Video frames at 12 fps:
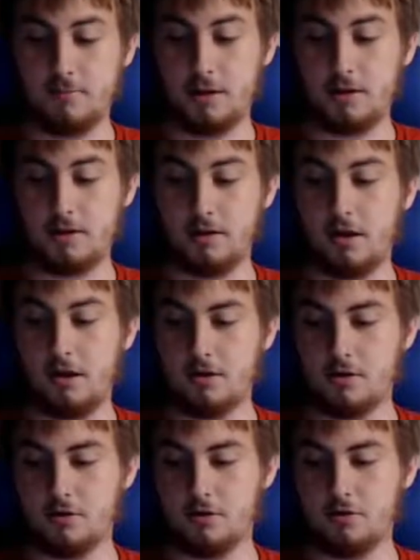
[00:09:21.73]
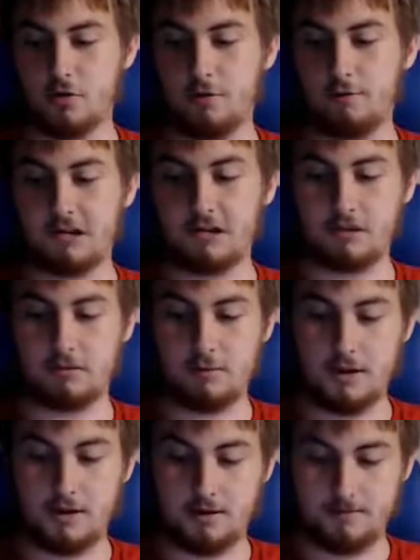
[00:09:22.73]
million trophies as
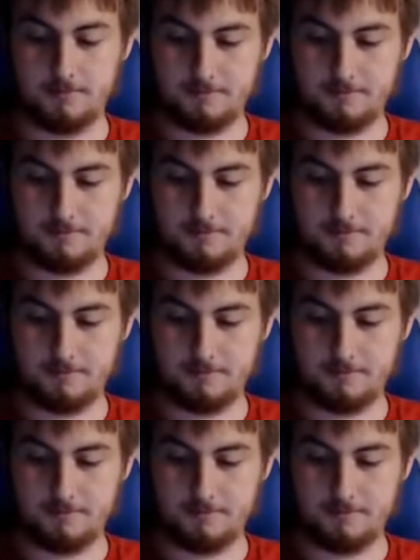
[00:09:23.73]
well.